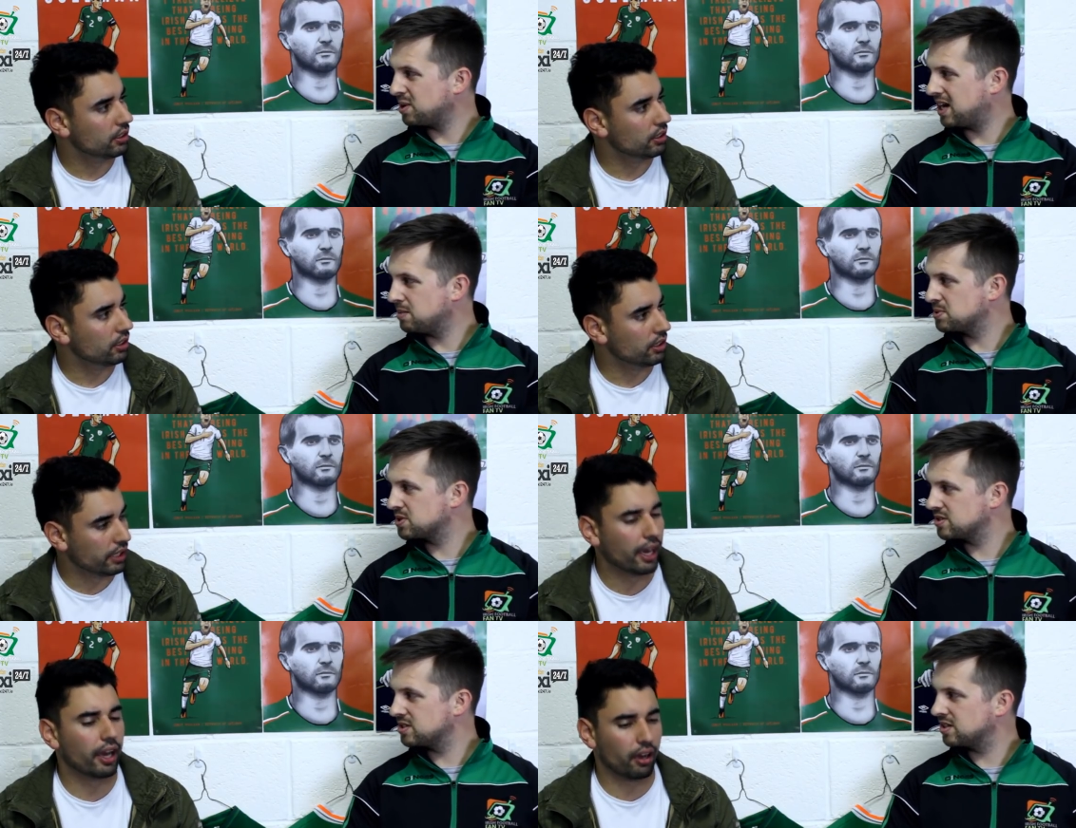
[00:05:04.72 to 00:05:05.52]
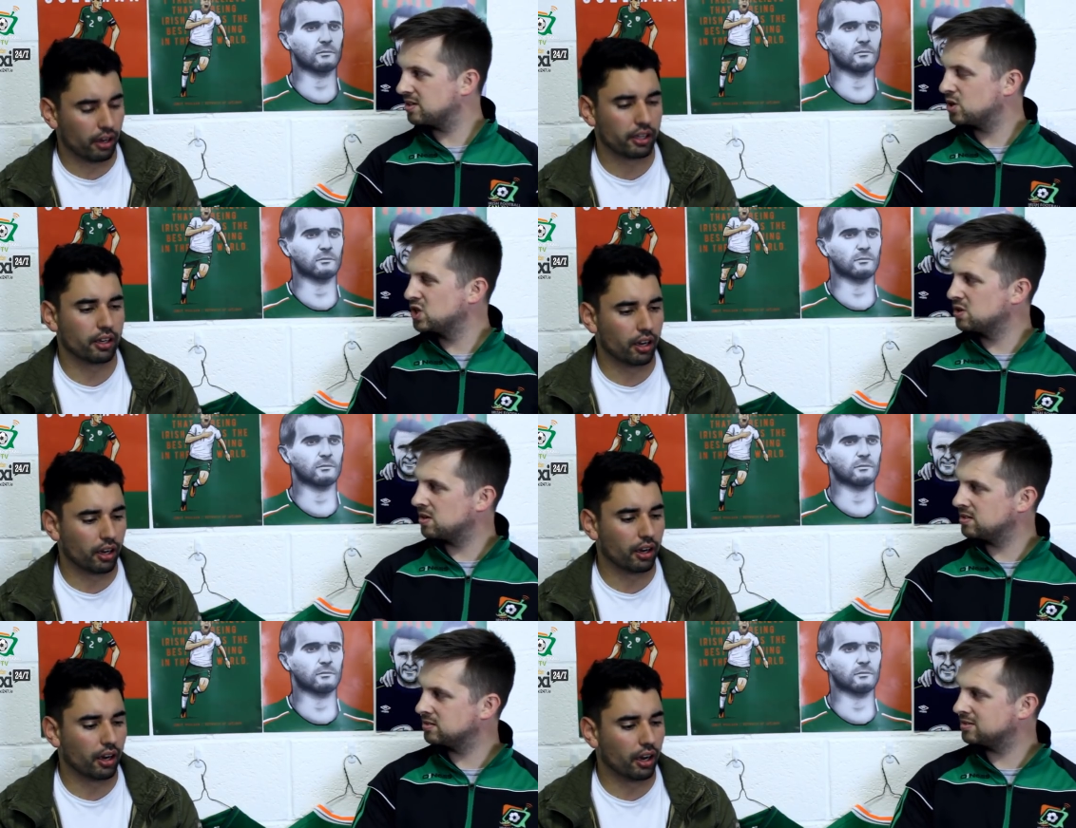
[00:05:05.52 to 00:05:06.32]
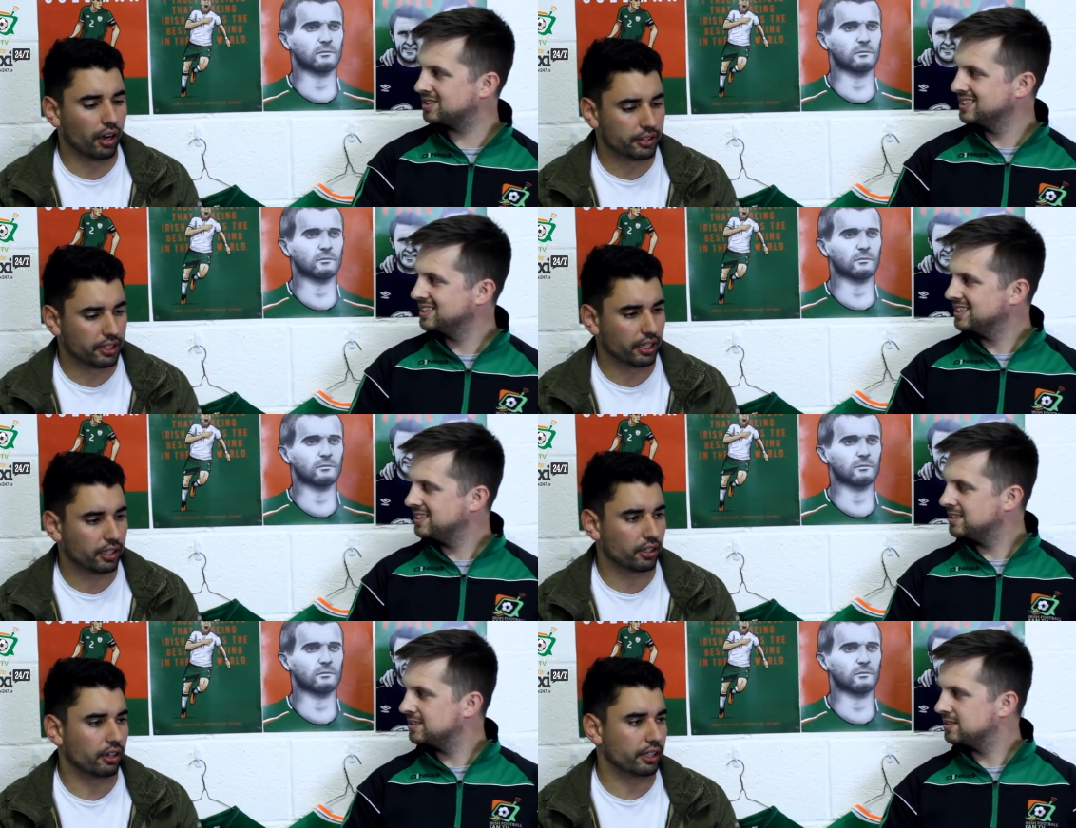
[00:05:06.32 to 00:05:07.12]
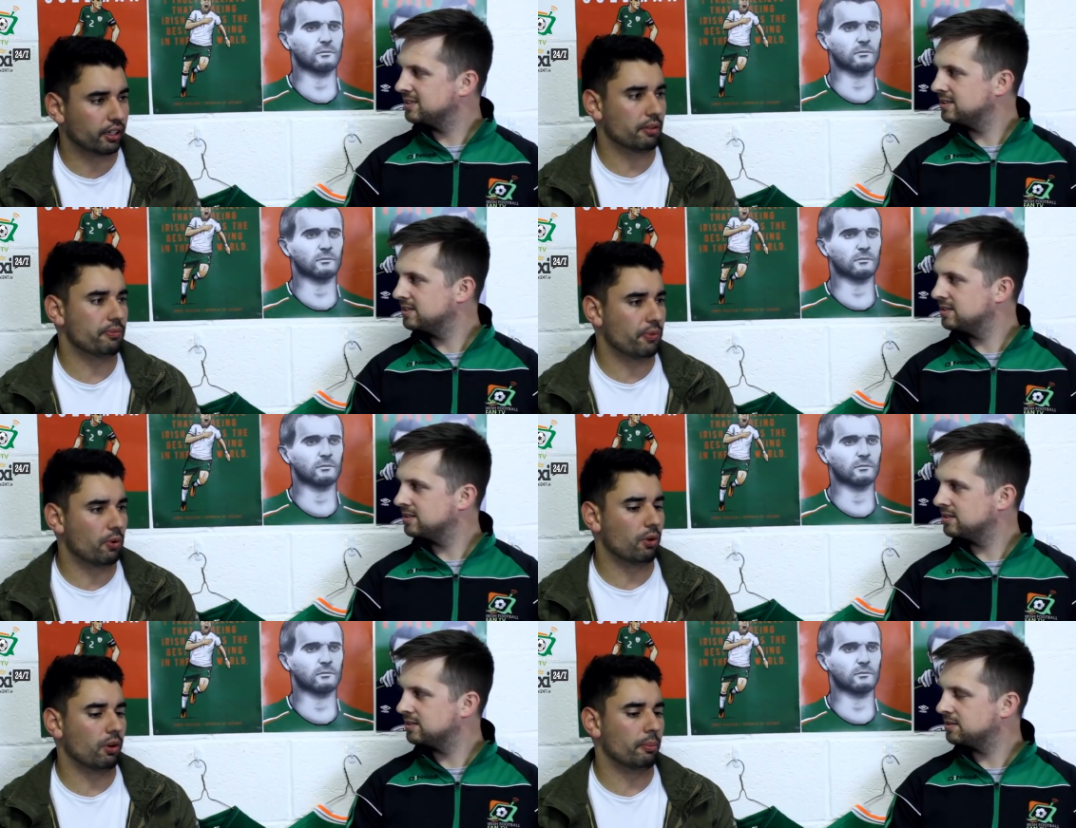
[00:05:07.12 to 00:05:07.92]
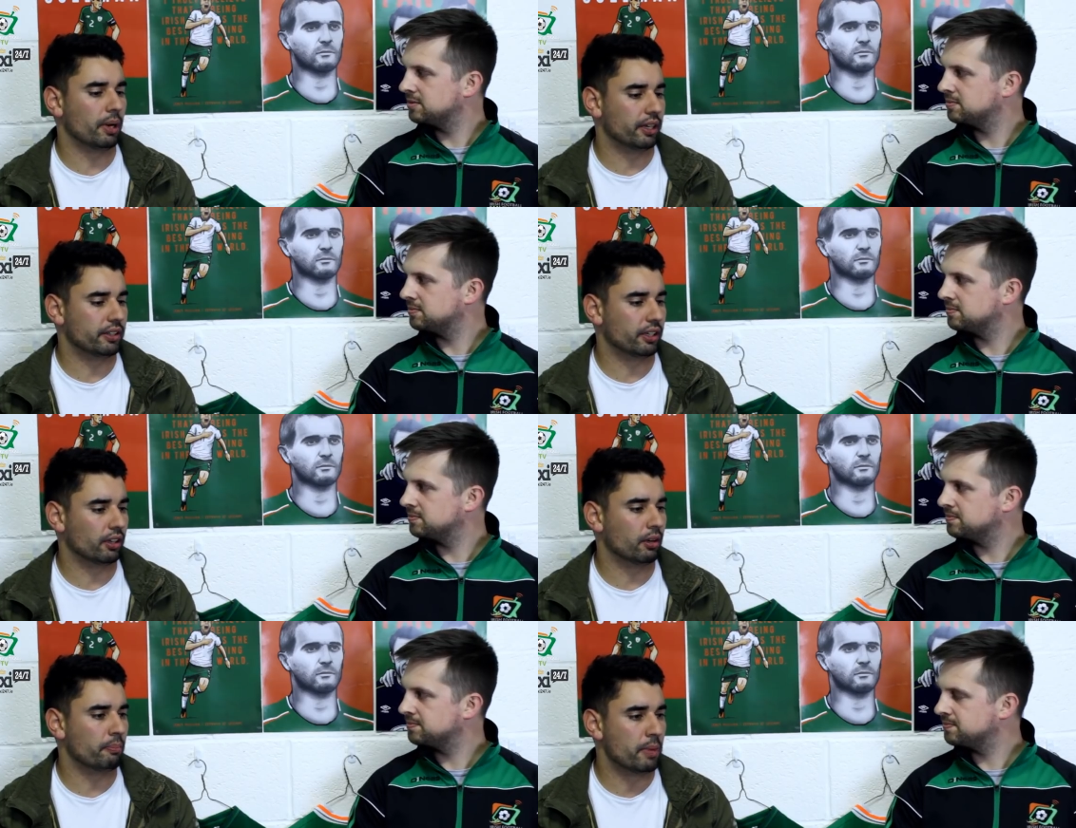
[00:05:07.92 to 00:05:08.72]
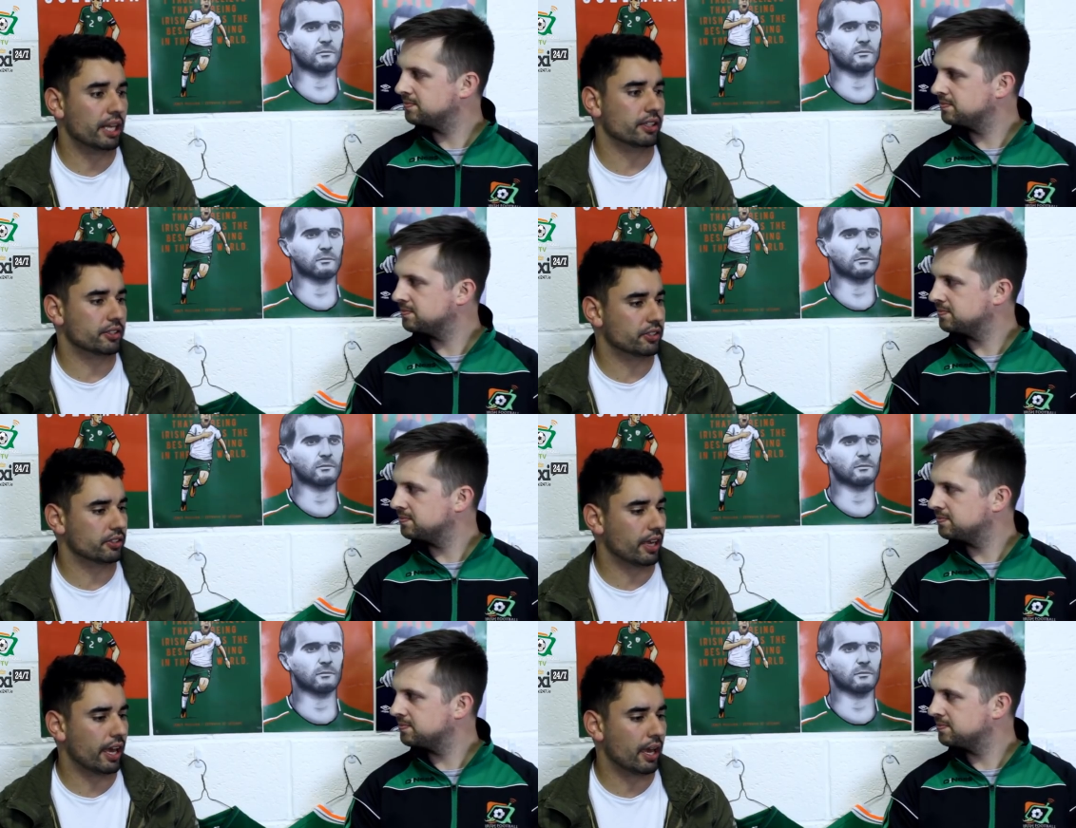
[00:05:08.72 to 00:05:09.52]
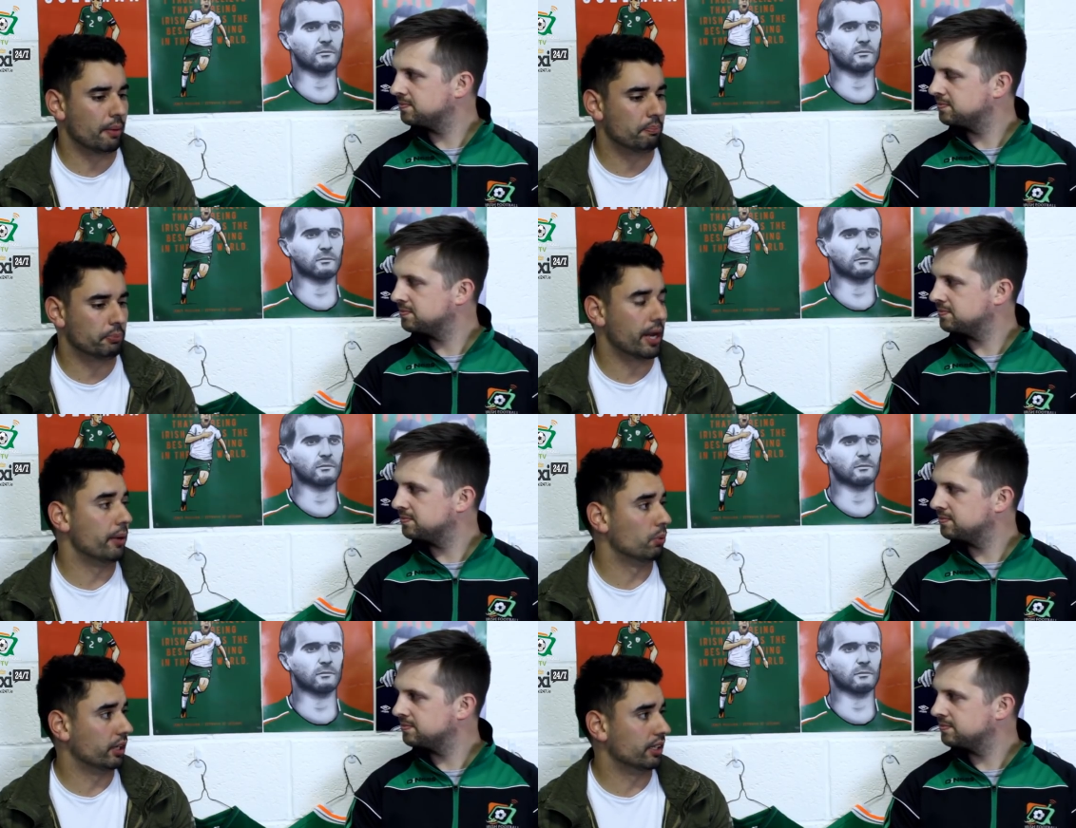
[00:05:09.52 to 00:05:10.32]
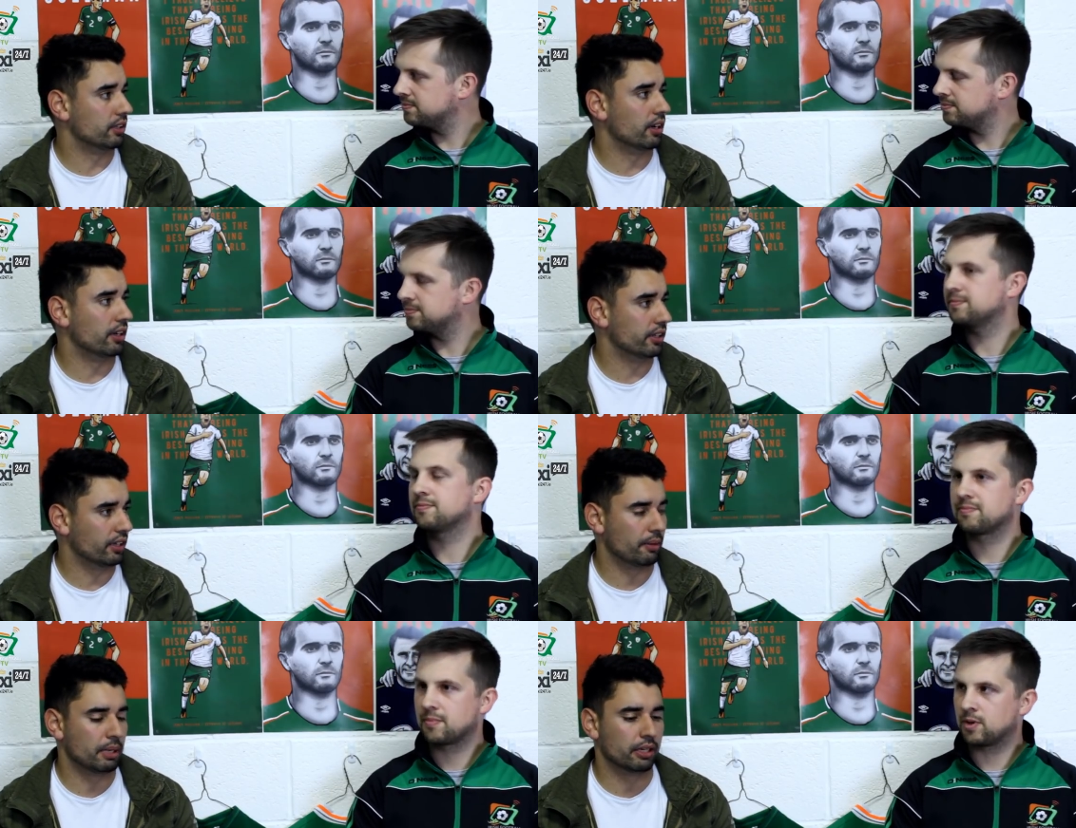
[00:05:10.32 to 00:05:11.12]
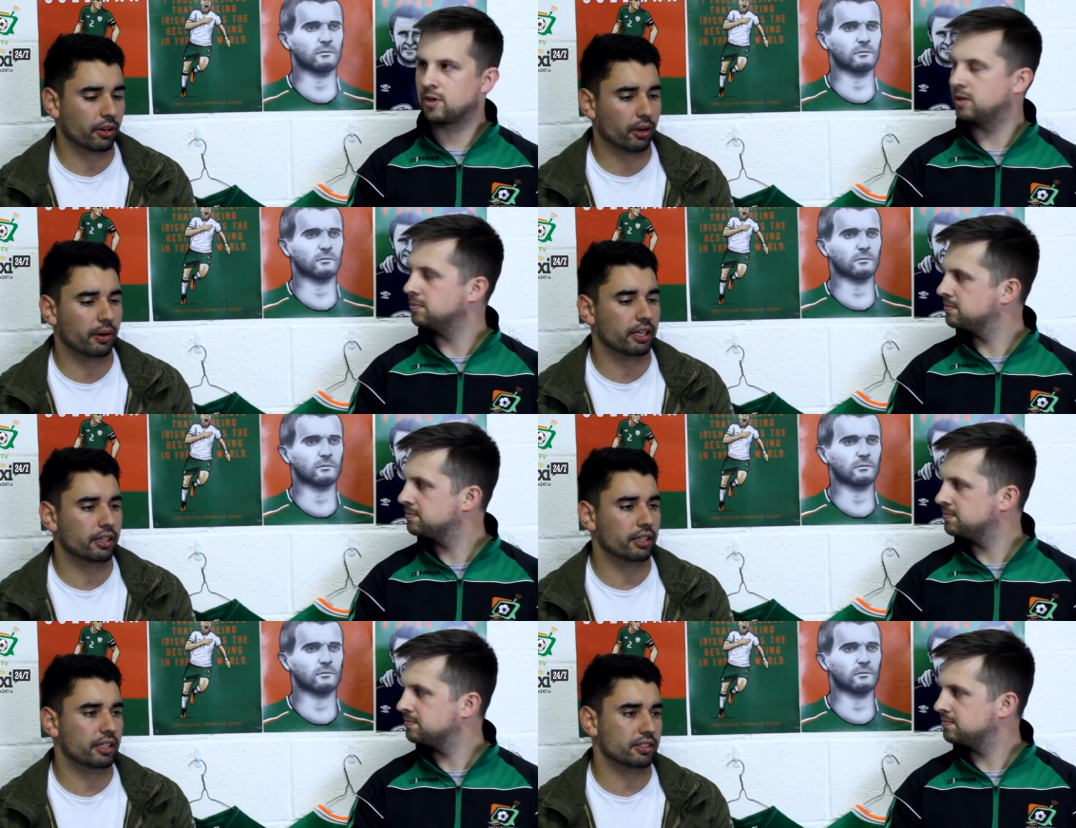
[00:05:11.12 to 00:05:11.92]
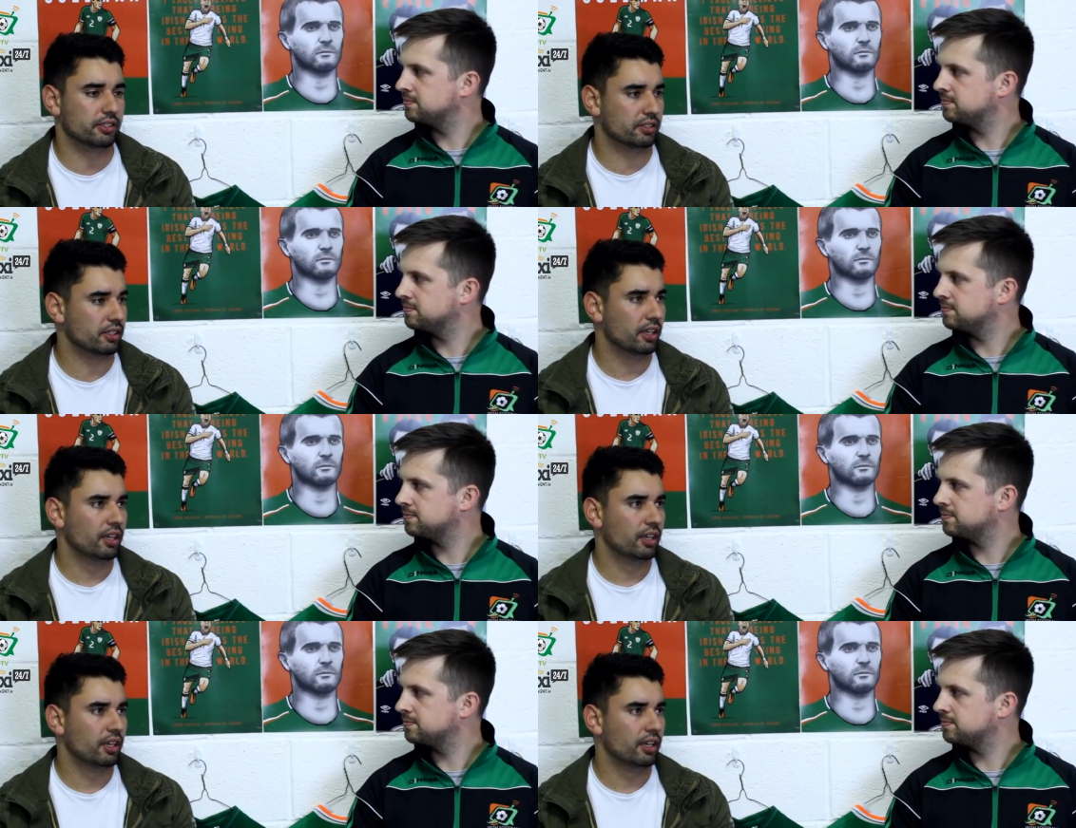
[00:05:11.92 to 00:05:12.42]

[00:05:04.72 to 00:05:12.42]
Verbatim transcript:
Speaker 1: perhaps. Yeah, uh, I, Hourihane.
Speaker 2: I think I think on form and I think on minutes, uh, Browne will get the nod. I mean, Hourihane is,